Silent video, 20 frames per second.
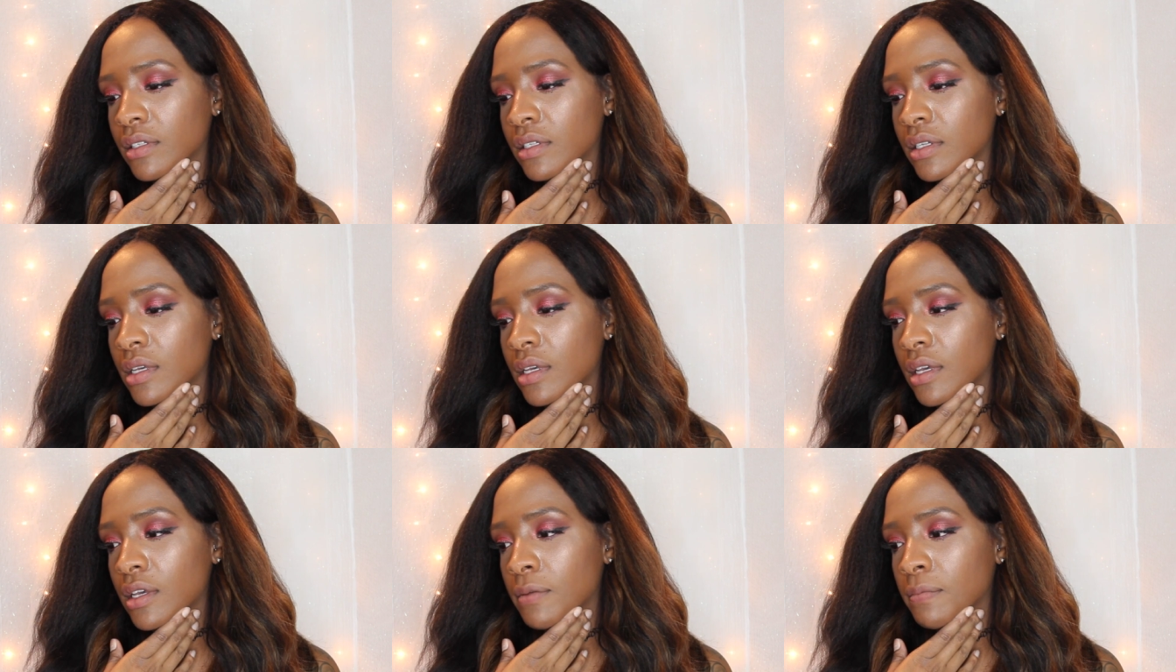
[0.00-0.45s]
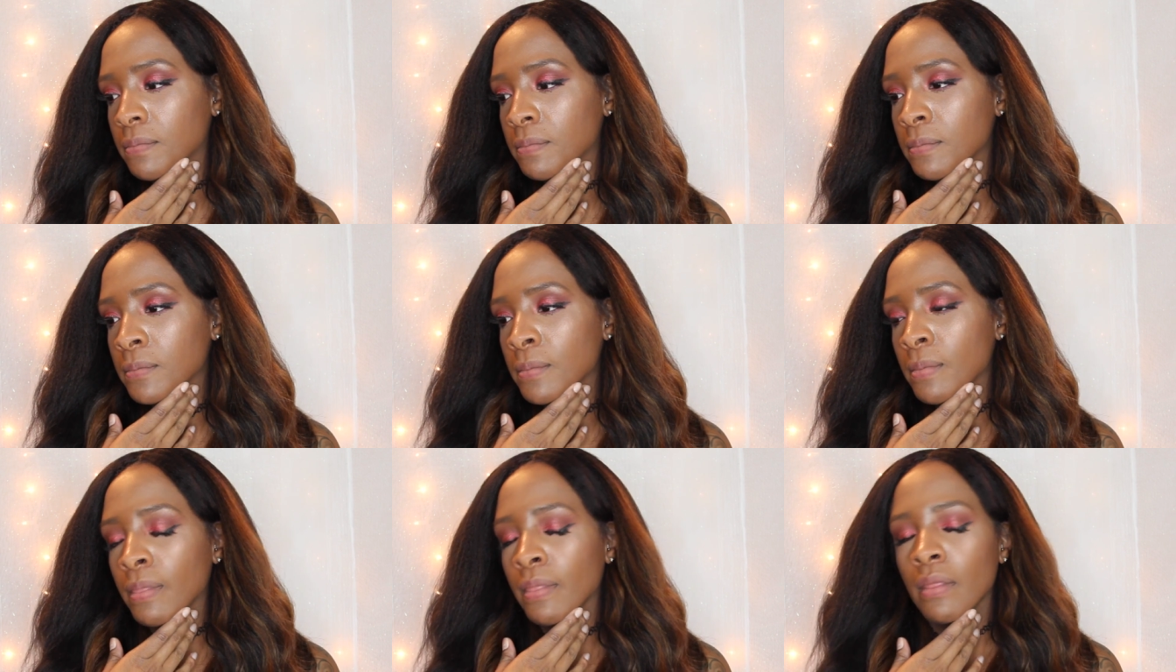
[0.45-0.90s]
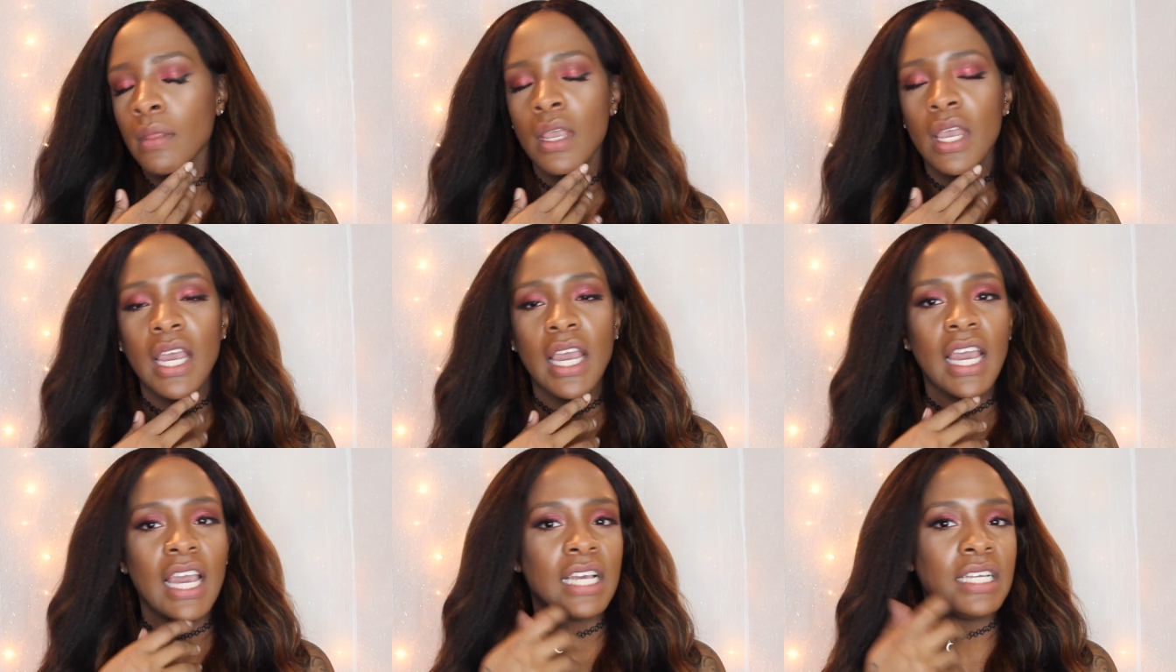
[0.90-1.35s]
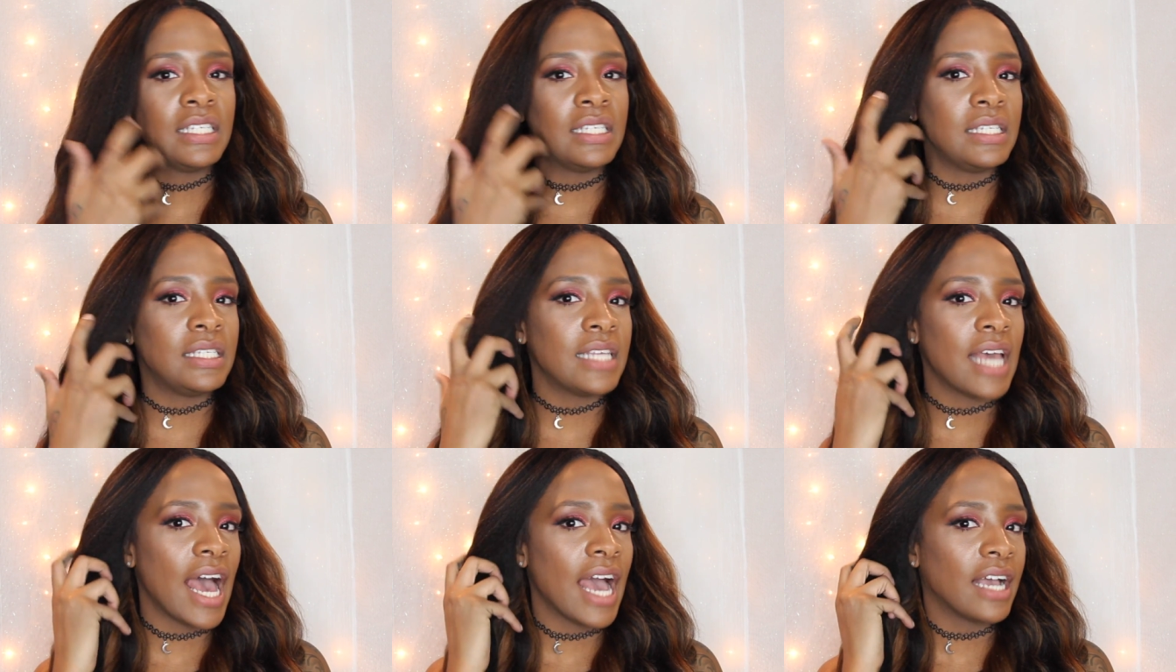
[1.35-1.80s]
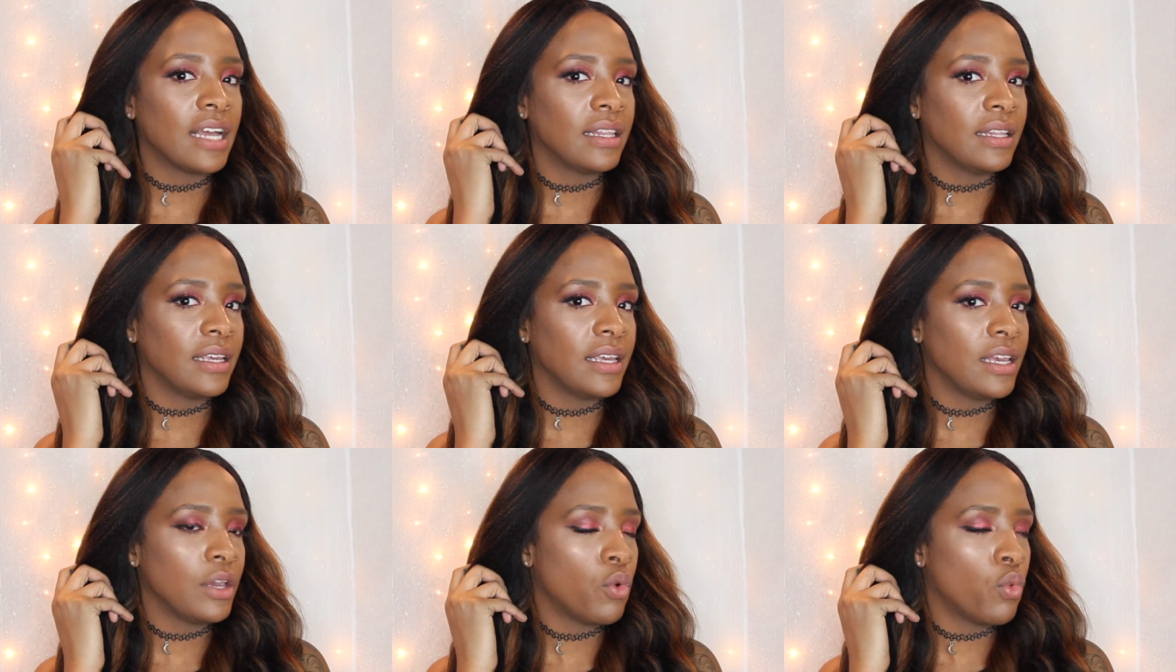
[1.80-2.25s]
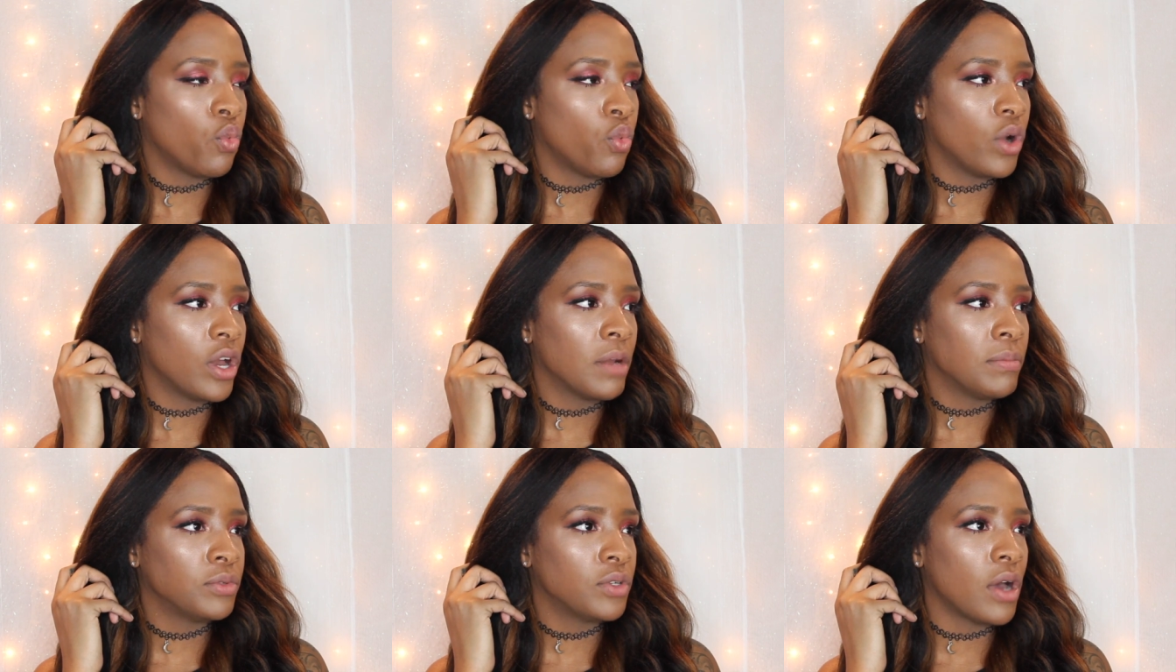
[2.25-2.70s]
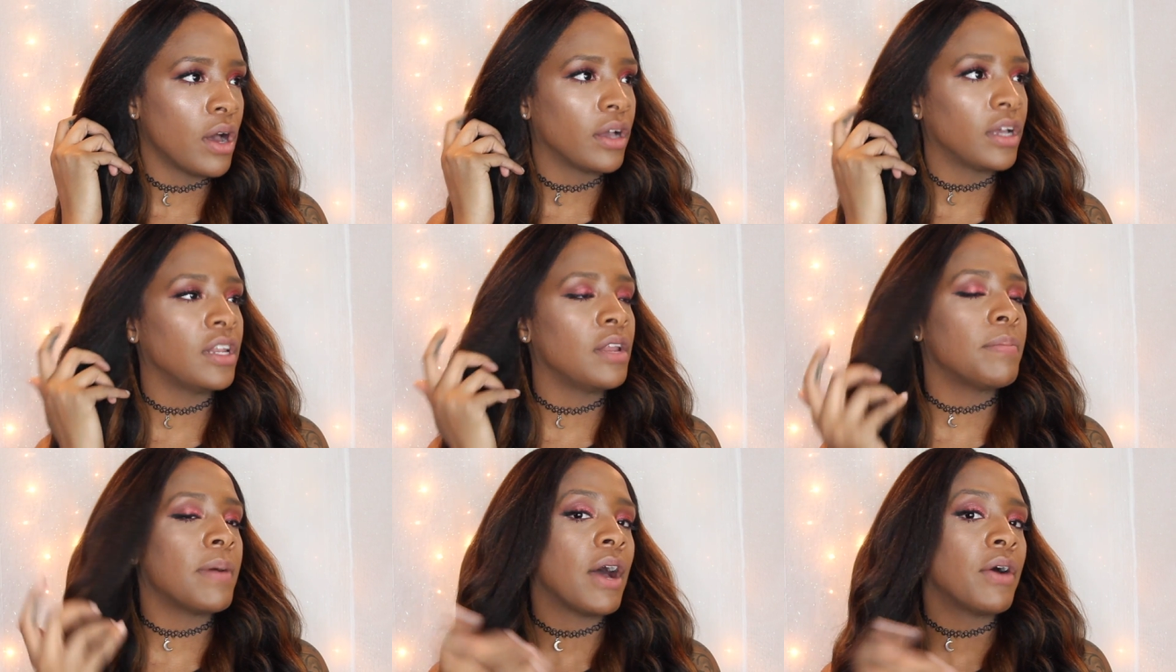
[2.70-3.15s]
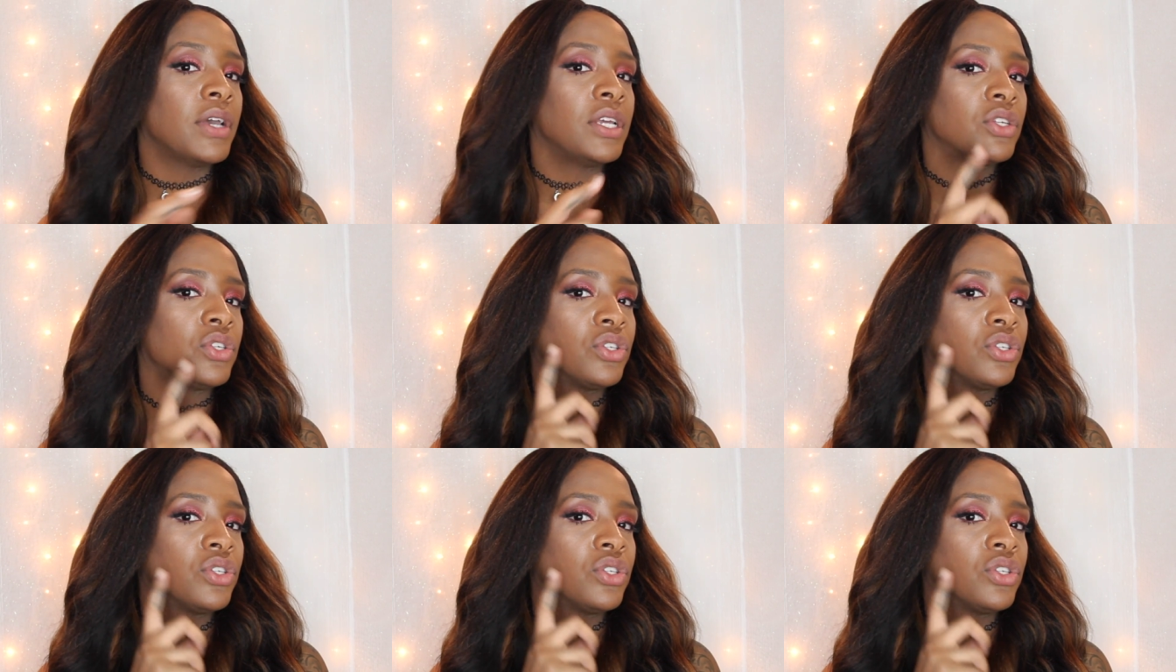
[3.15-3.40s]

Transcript: see exactly what I'm talking about.